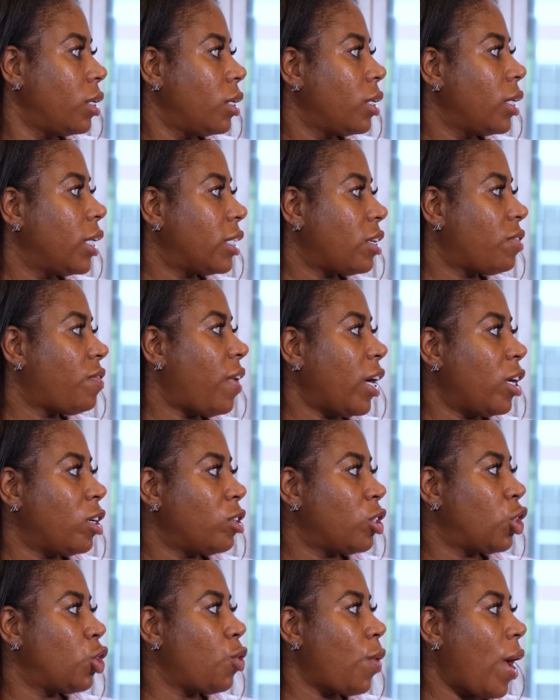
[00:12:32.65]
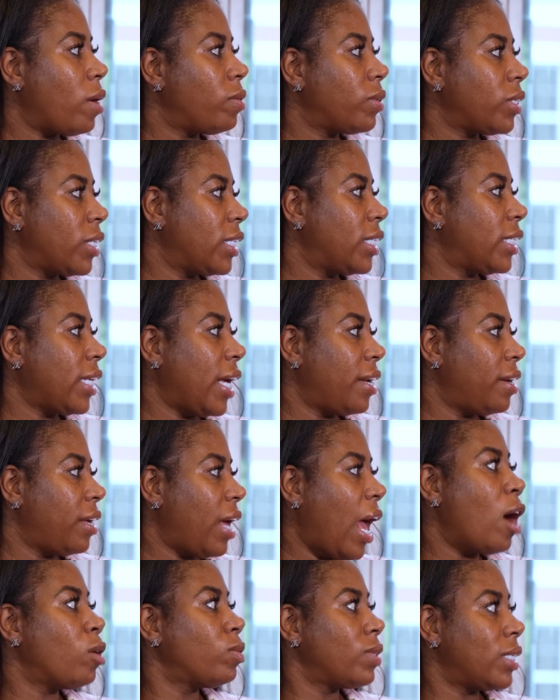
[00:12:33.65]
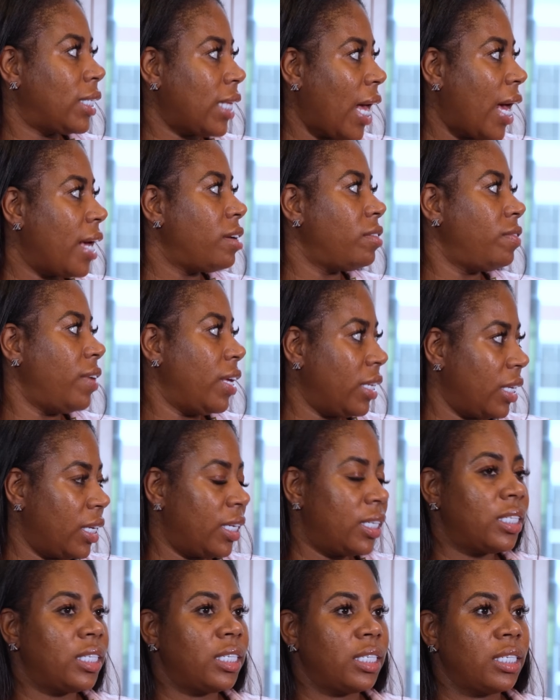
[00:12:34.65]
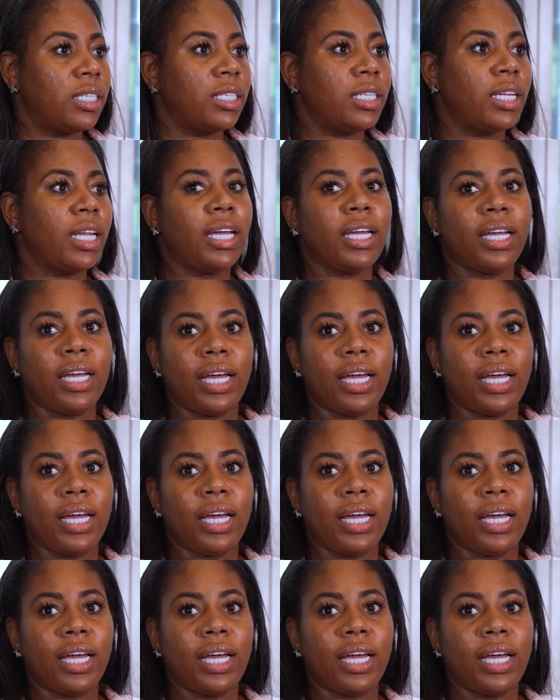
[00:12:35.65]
Because if I go 2 hours outside of Atlanta,